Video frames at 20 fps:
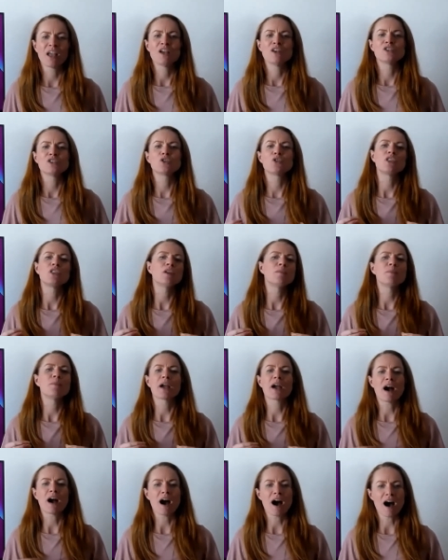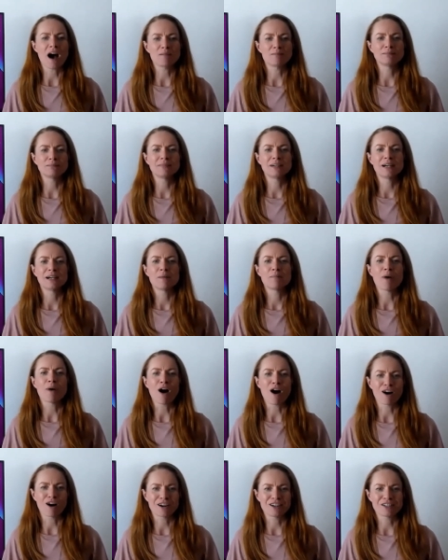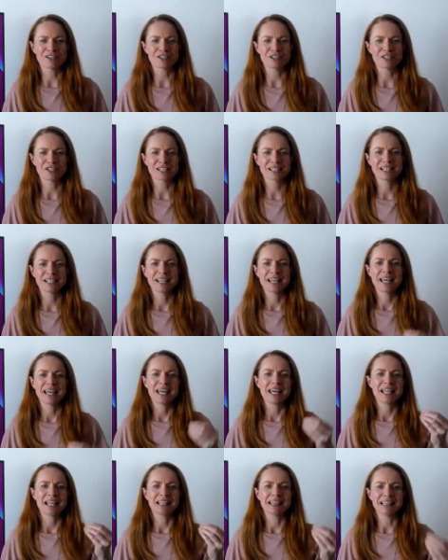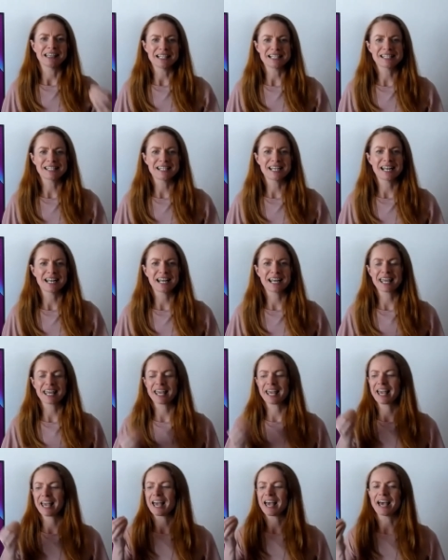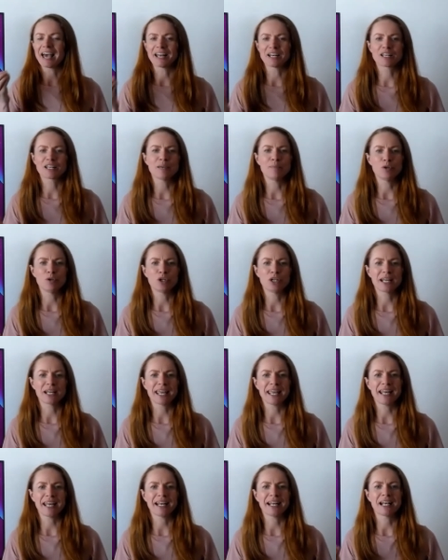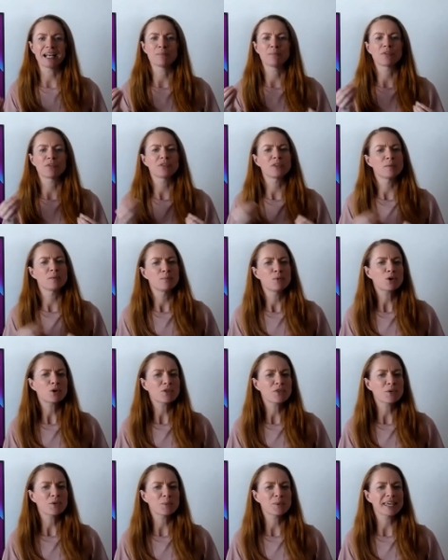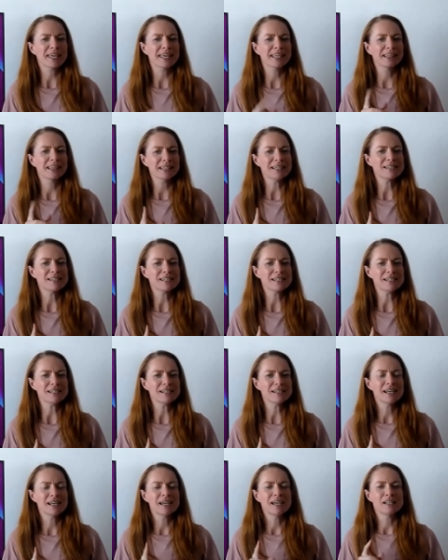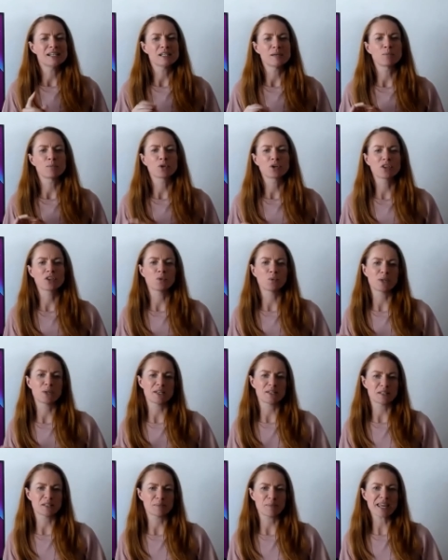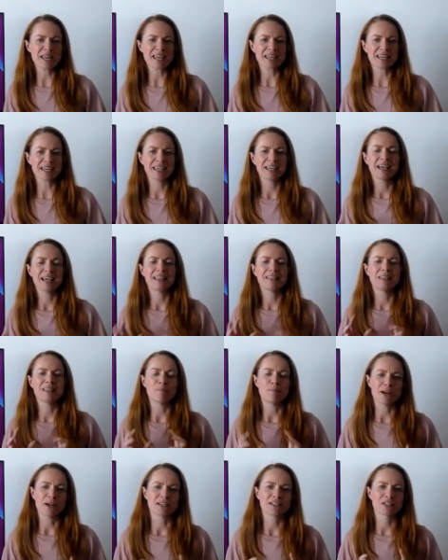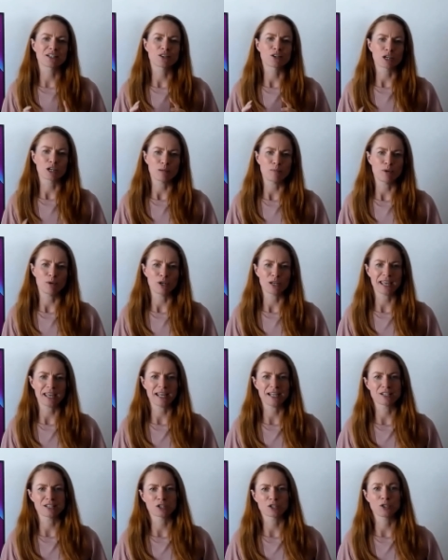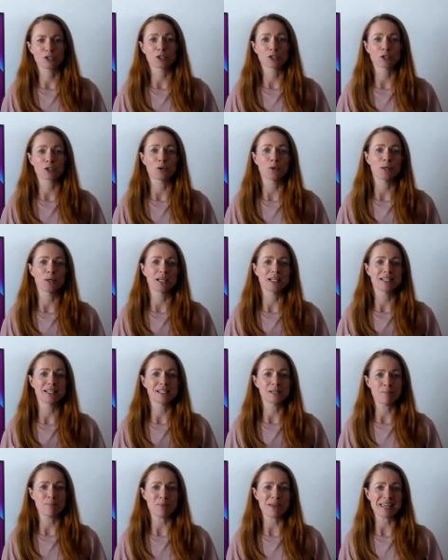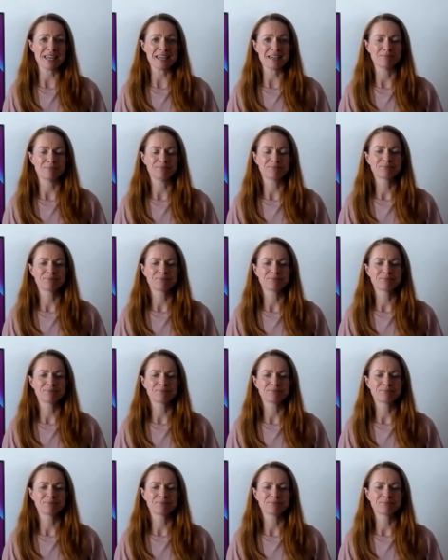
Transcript: So they become partnered, listening and communicating. But the more that we can listen, the more that we speak, the better the communicator you're going to be.